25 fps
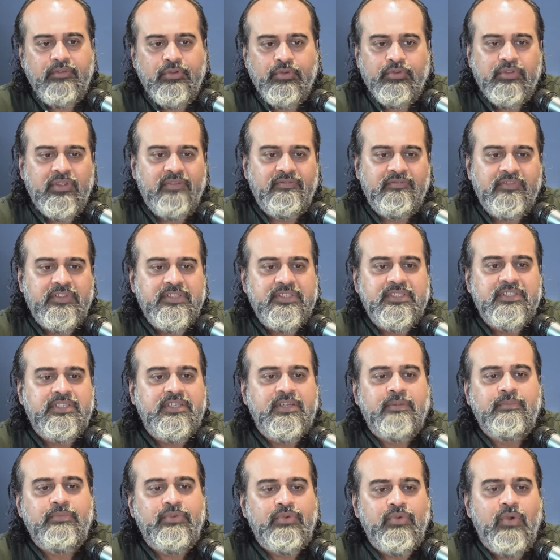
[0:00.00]
give you the
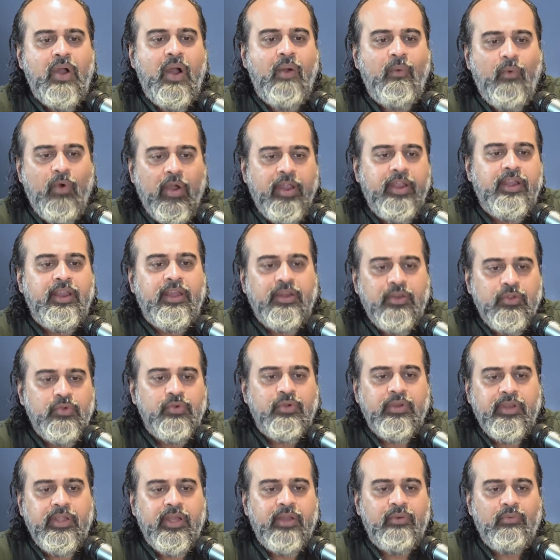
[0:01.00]
wisdom to avoid a
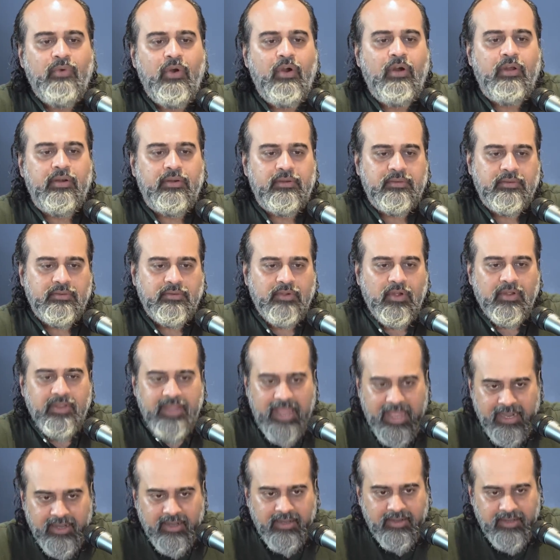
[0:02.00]
nuclear war. Or
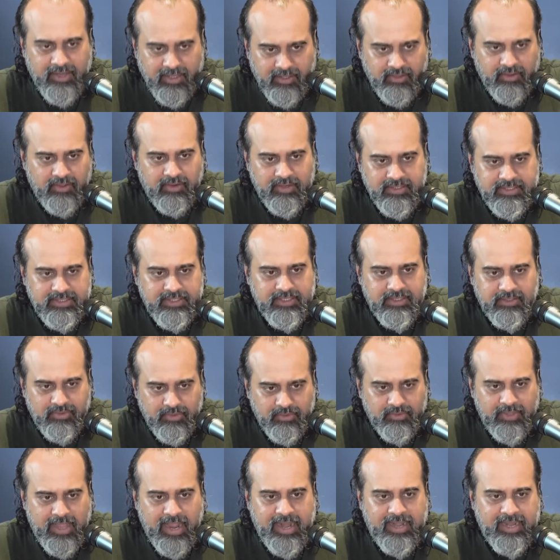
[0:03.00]
can technology
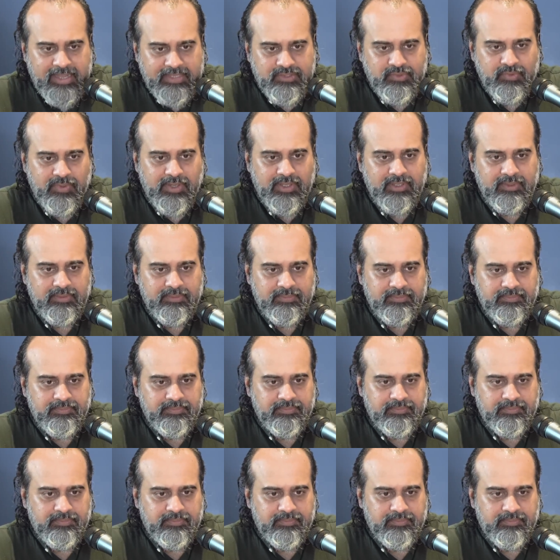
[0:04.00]
do that as well?